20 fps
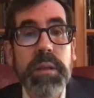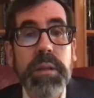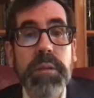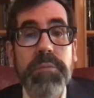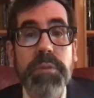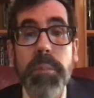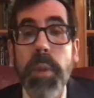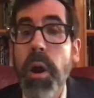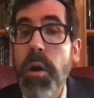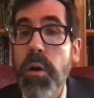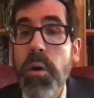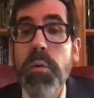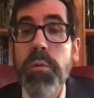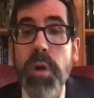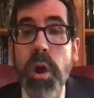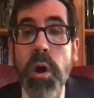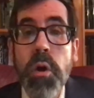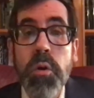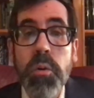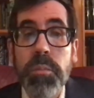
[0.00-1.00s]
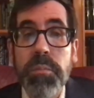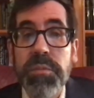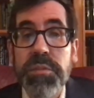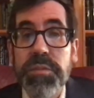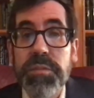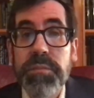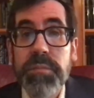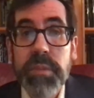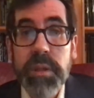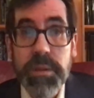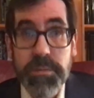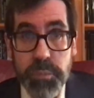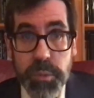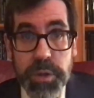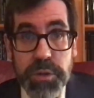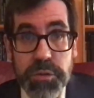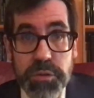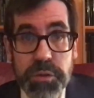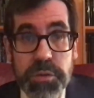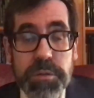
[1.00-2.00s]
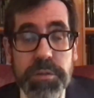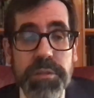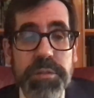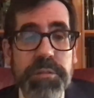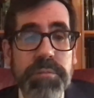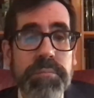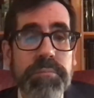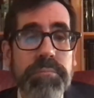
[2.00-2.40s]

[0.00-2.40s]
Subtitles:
from our own homes, if we choose.